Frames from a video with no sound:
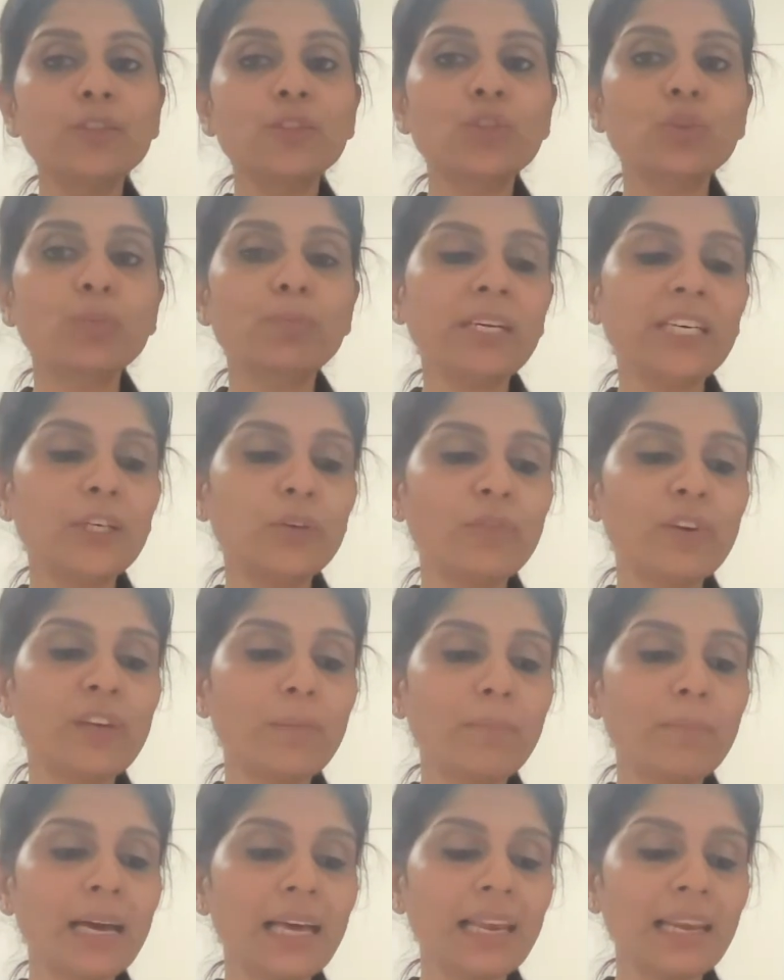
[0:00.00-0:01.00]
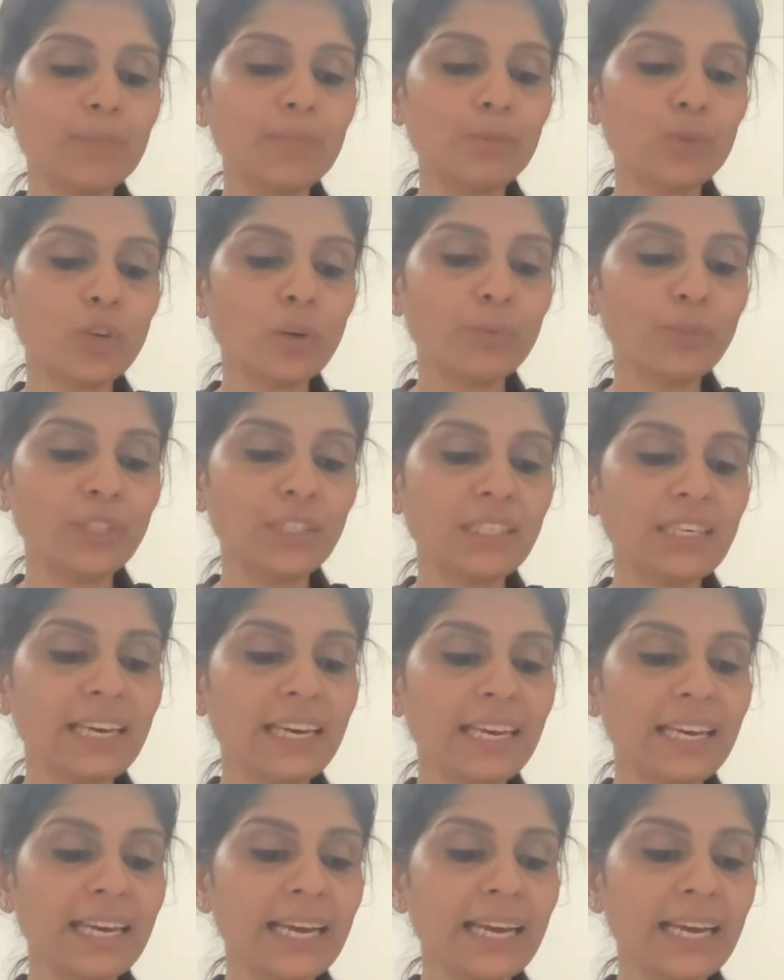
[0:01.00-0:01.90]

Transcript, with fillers: So B12 malabsorption can